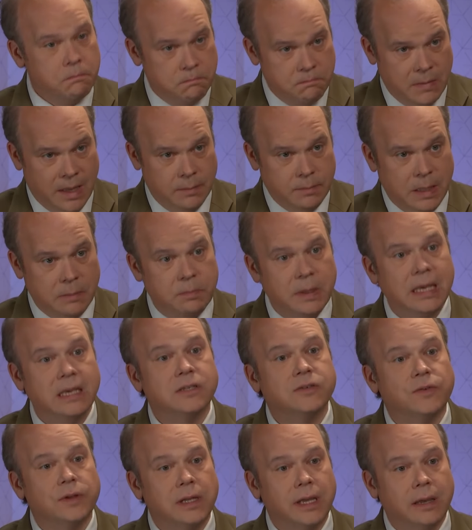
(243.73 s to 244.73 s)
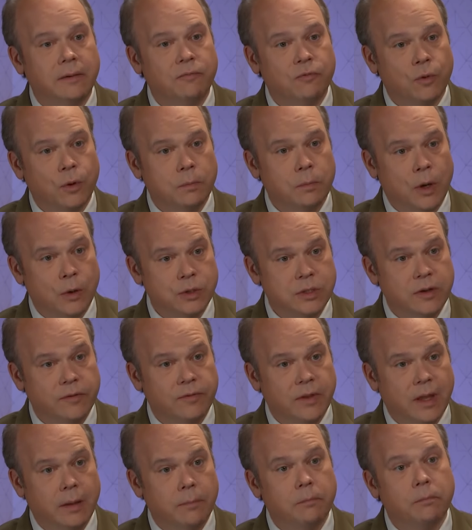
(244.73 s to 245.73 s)
maybe peacefully for most of
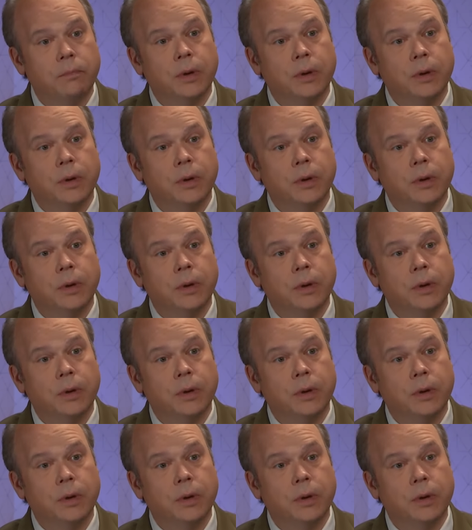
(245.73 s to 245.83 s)
them